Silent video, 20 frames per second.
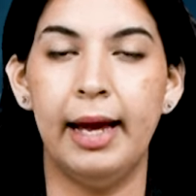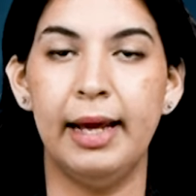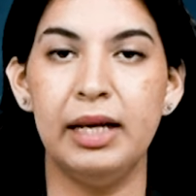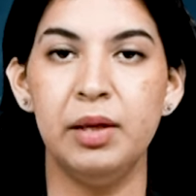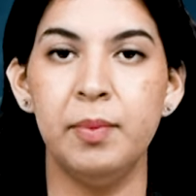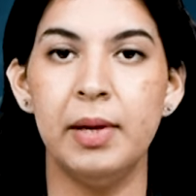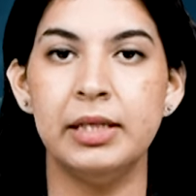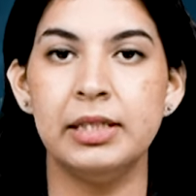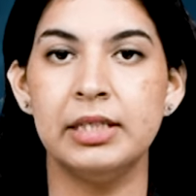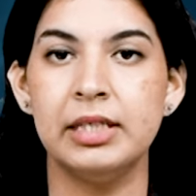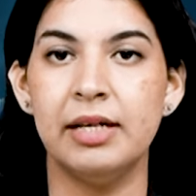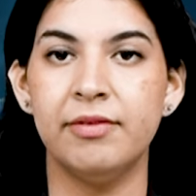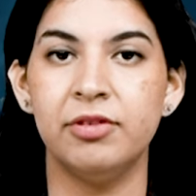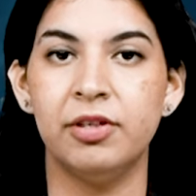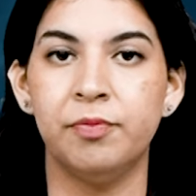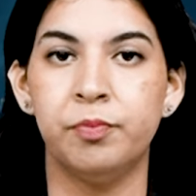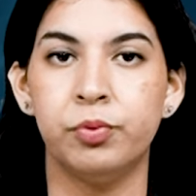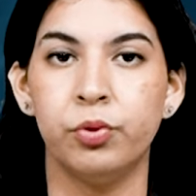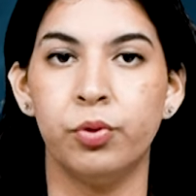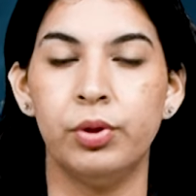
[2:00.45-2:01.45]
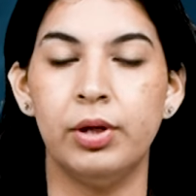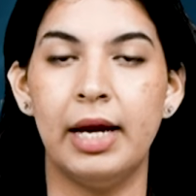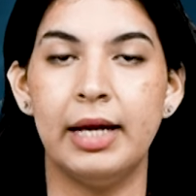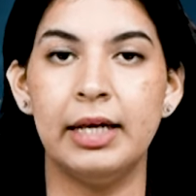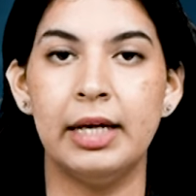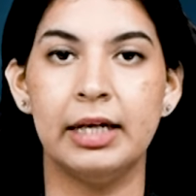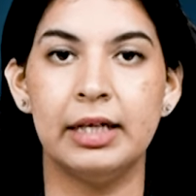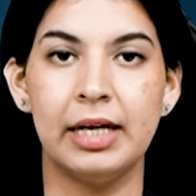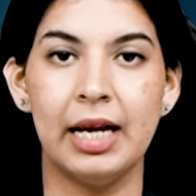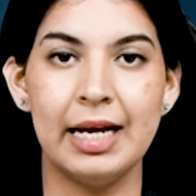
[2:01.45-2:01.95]
Elevated level of
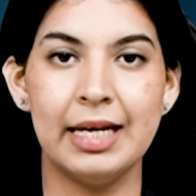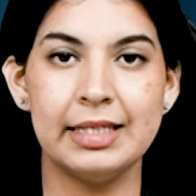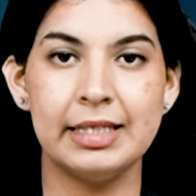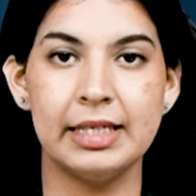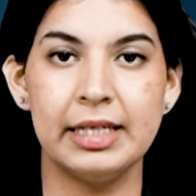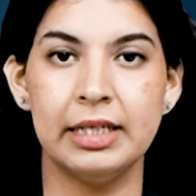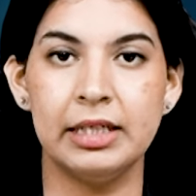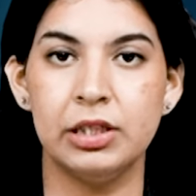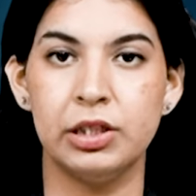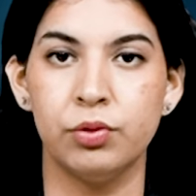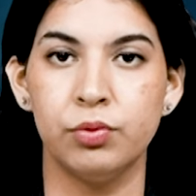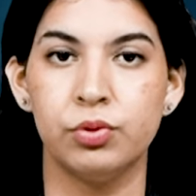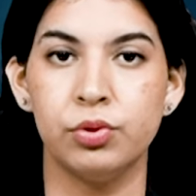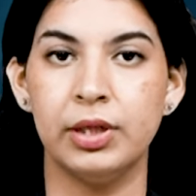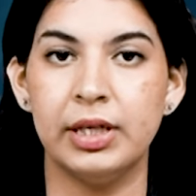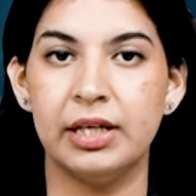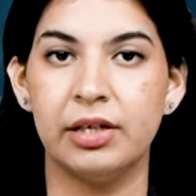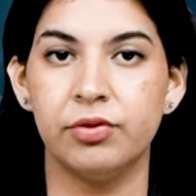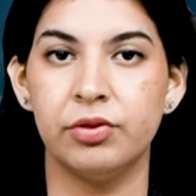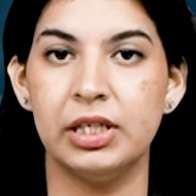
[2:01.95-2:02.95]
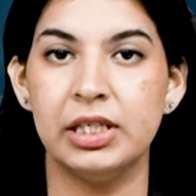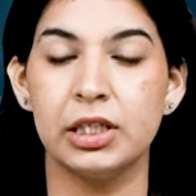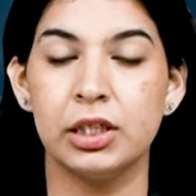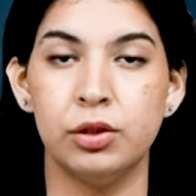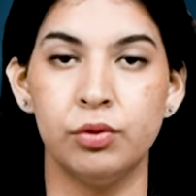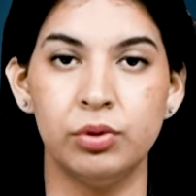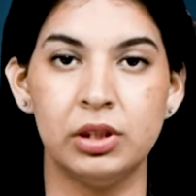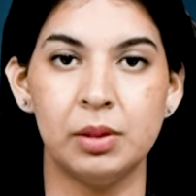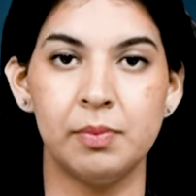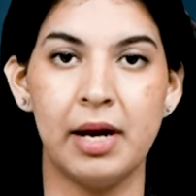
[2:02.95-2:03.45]
proline and glycine due to increased
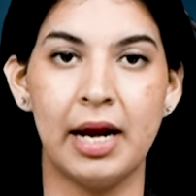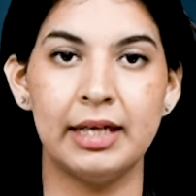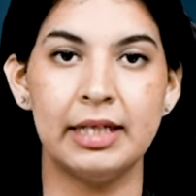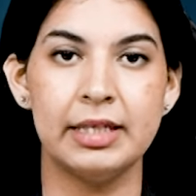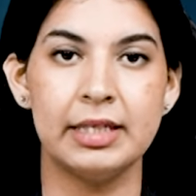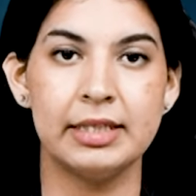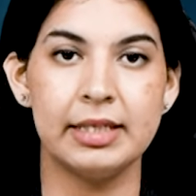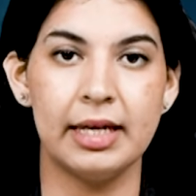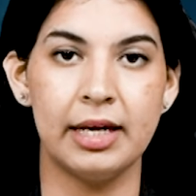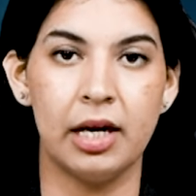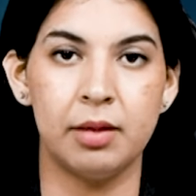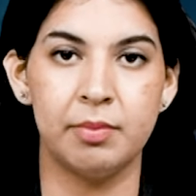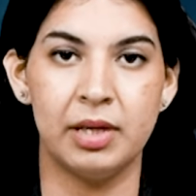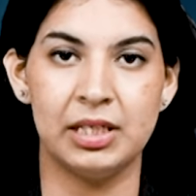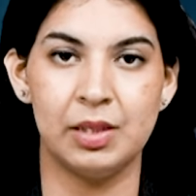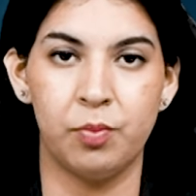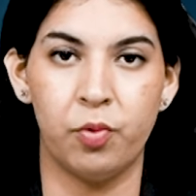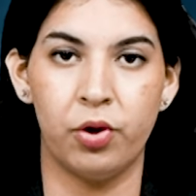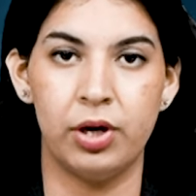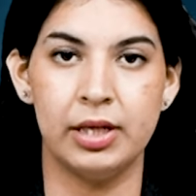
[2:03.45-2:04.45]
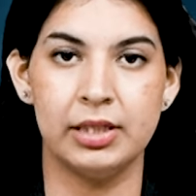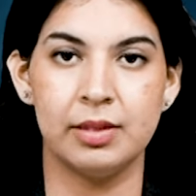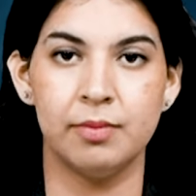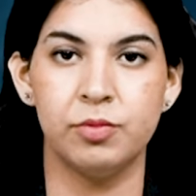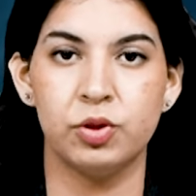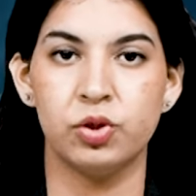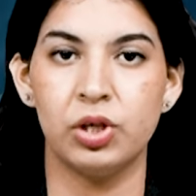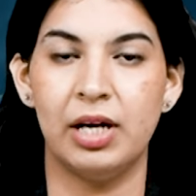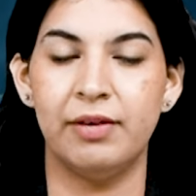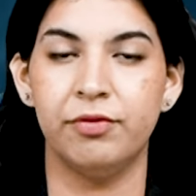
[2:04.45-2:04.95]
glutamine and serine
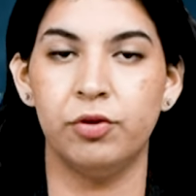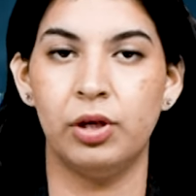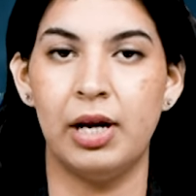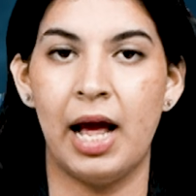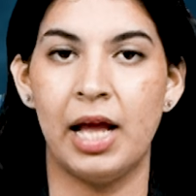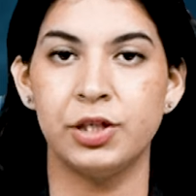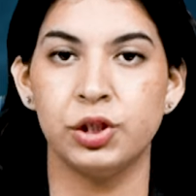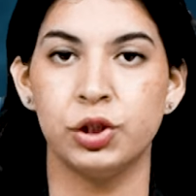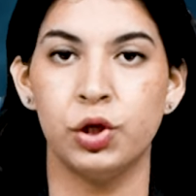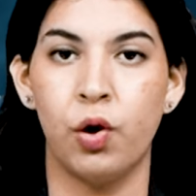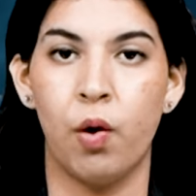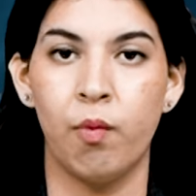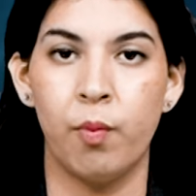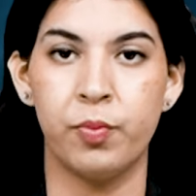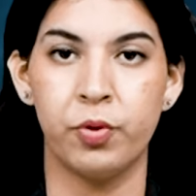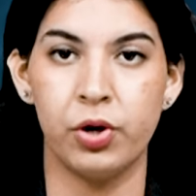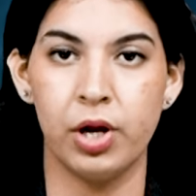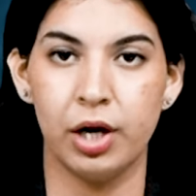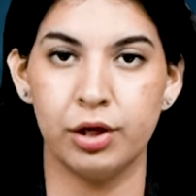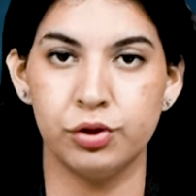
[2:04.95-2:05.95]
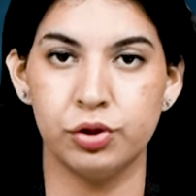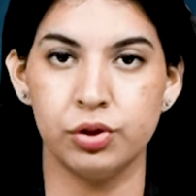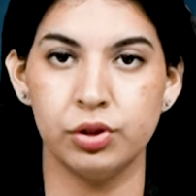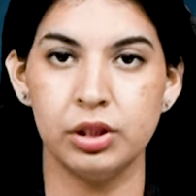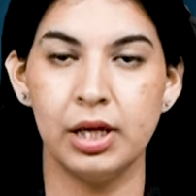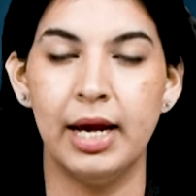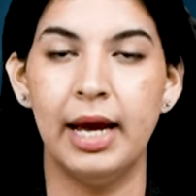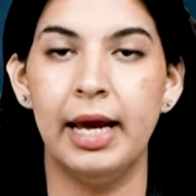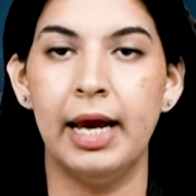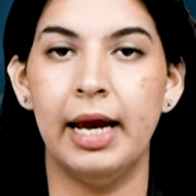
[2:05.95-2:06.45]
metabolisms drive collagen overproduction